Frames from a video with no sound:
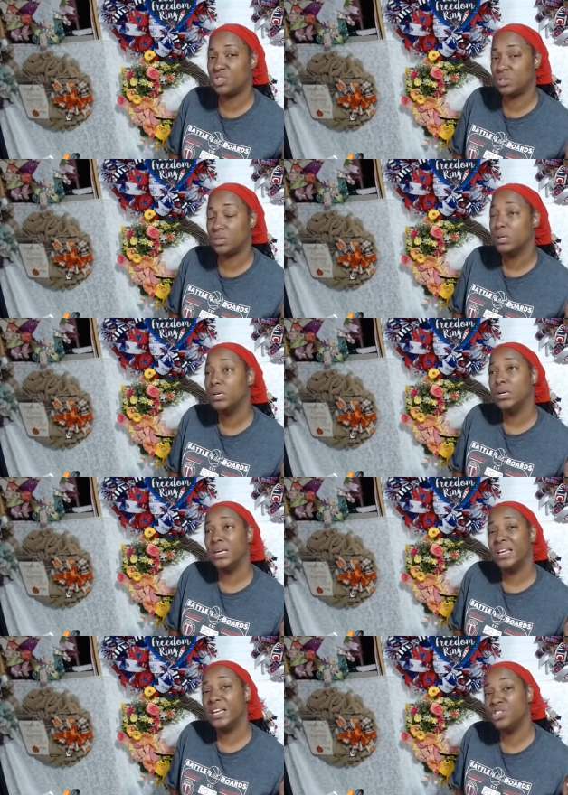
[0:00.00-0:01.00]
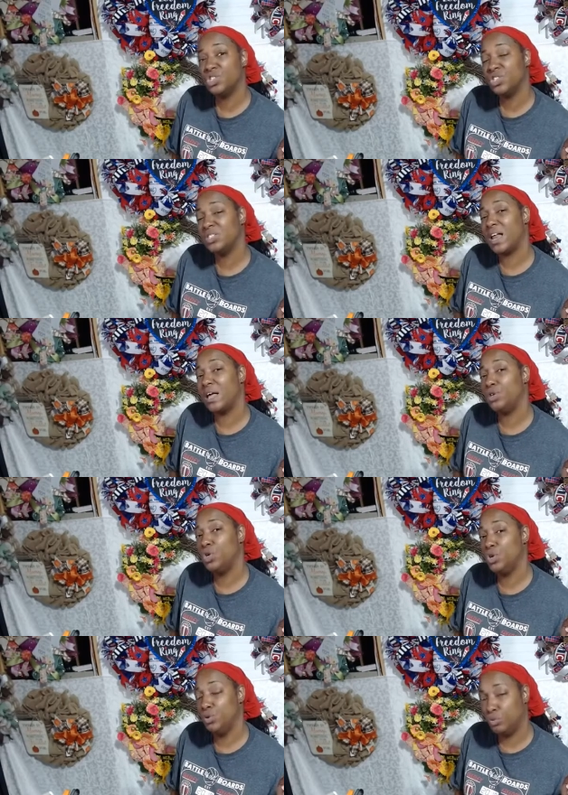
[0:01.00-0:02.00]
the inches that I
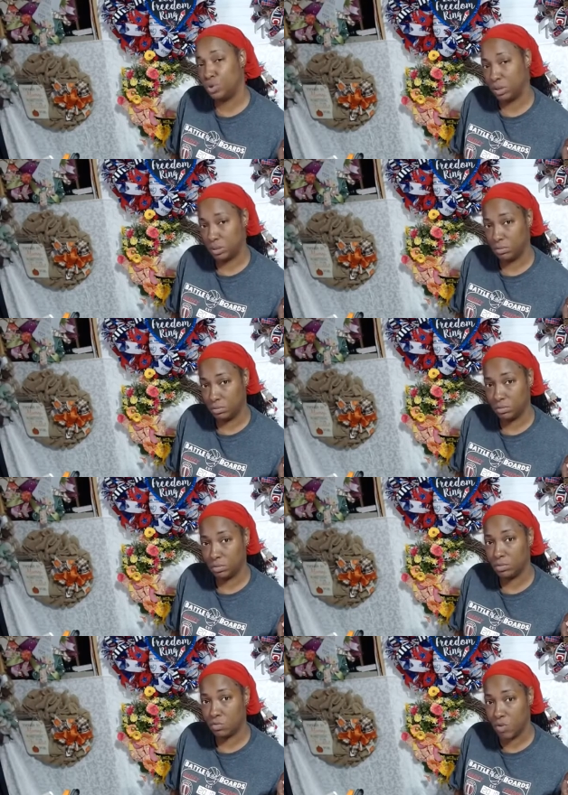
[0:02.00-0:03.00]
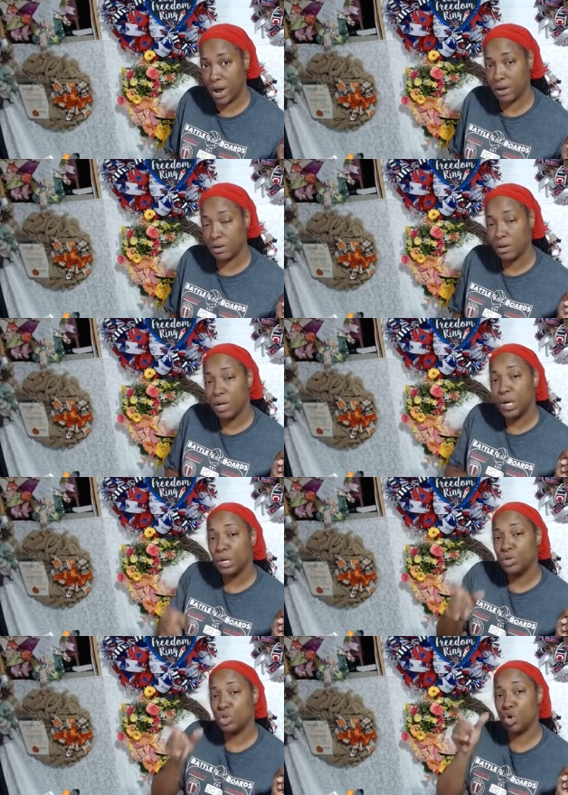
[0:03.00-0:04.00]
used, right?
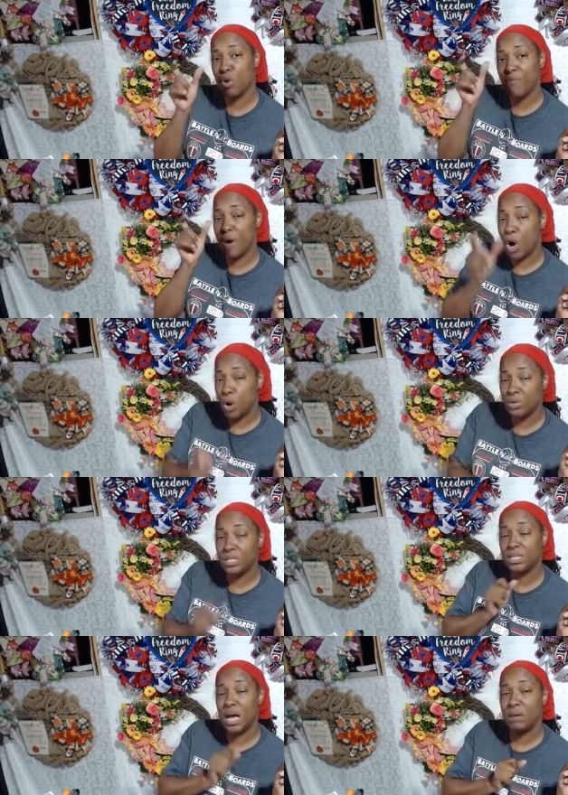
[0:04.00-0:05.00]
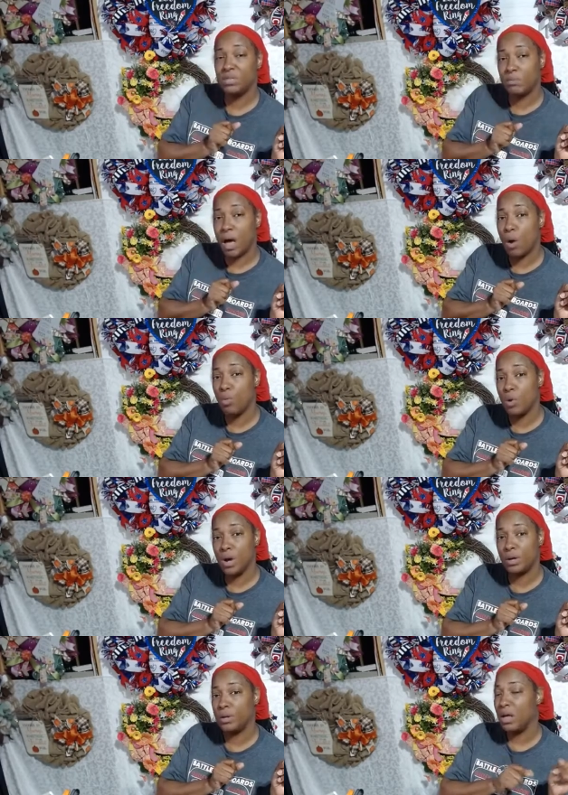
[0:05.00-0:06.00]
So if I only times it by
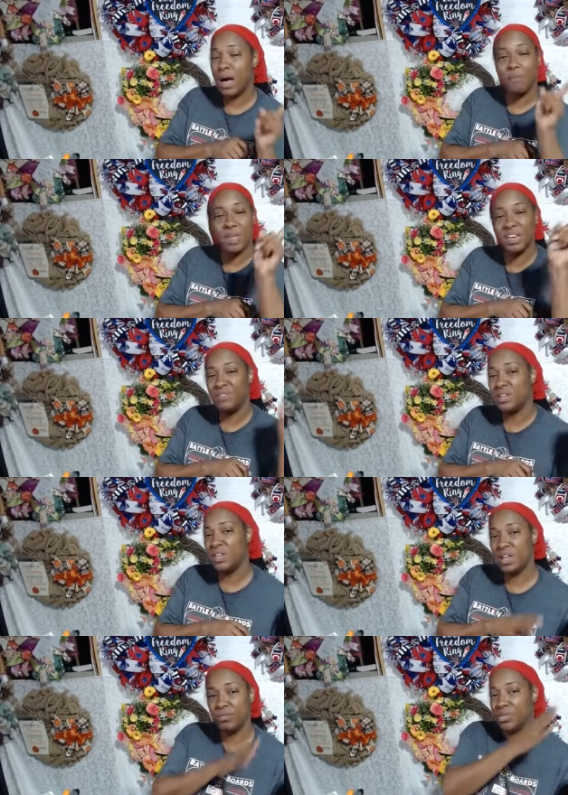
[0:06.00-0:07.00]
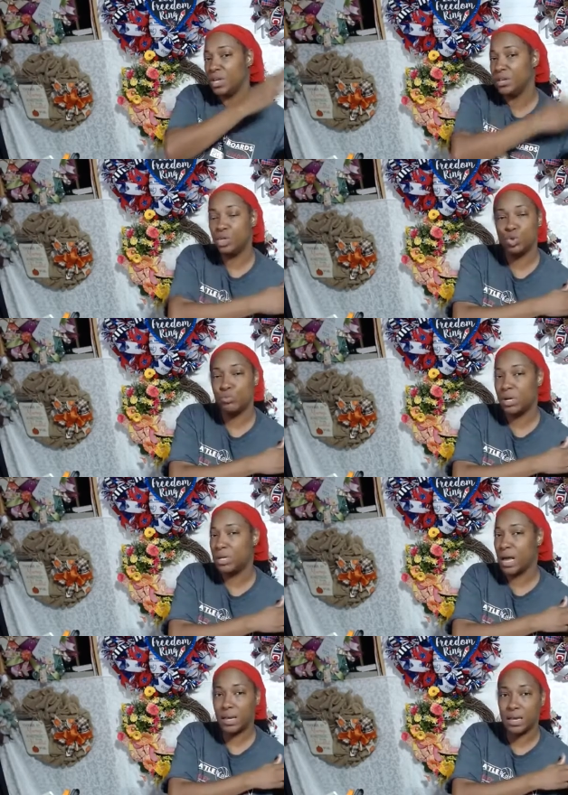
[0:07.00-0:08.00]
1, I'm not even getting the initial
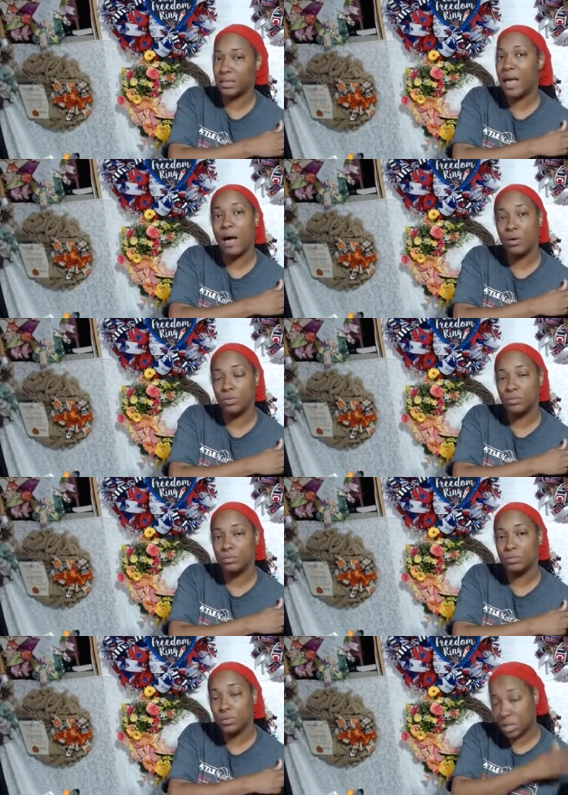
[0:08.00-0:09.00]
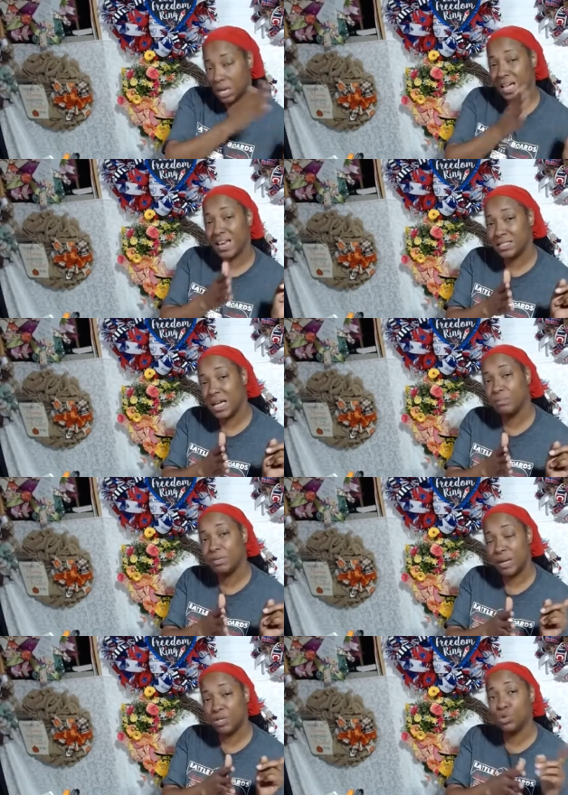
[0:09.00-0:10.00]
money I kicked out. So then I got to times
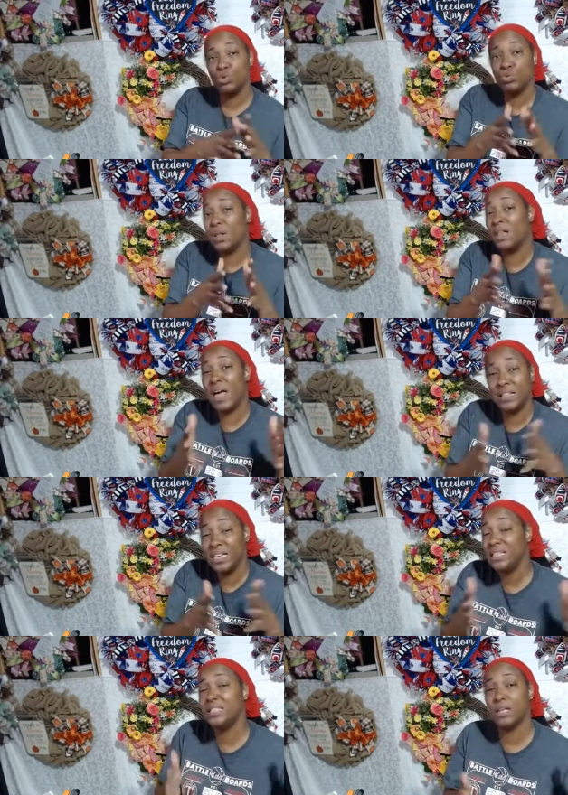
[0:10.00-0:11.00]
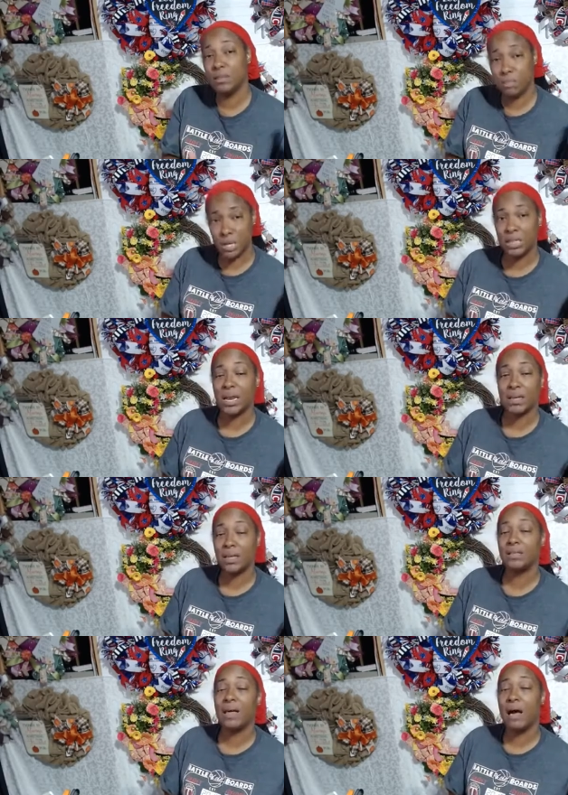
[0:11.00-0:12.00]
it by 2 to at least get the money that I
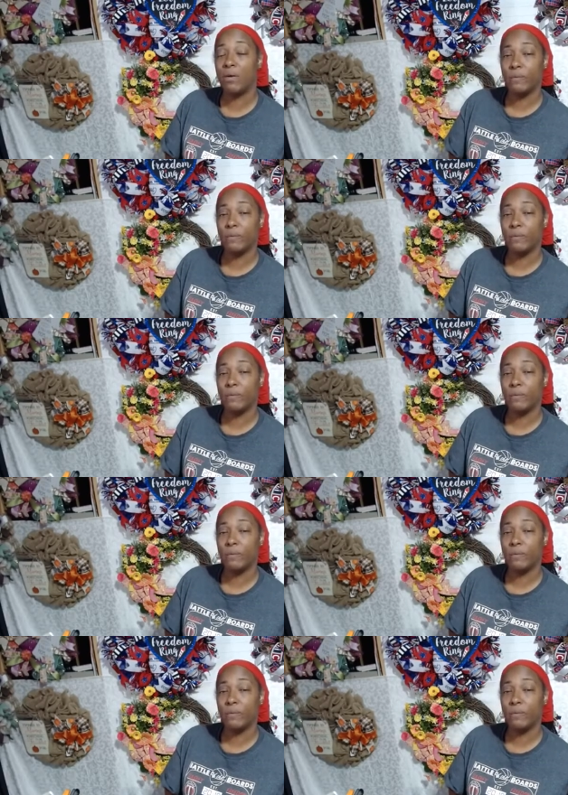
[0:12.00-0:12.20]
kicked out.